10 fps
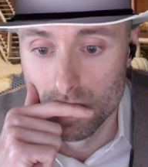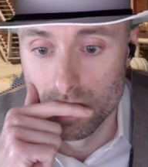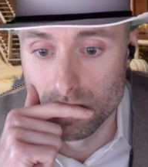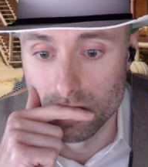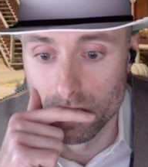
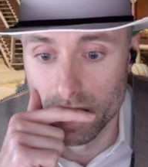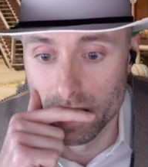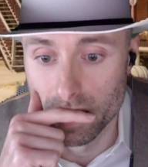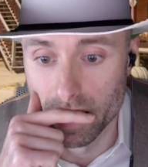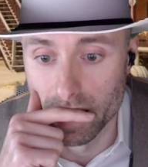Let's go
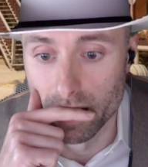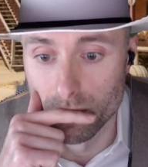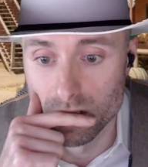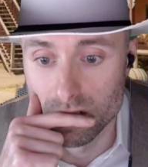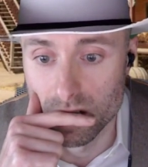ahead and
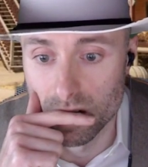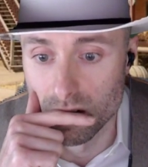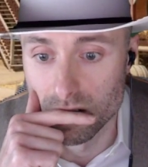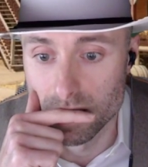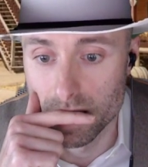reset
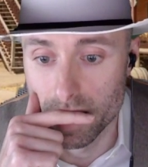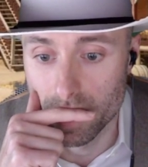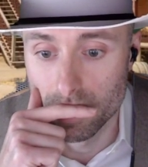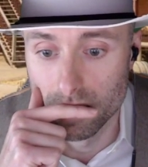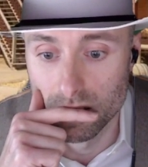our deck.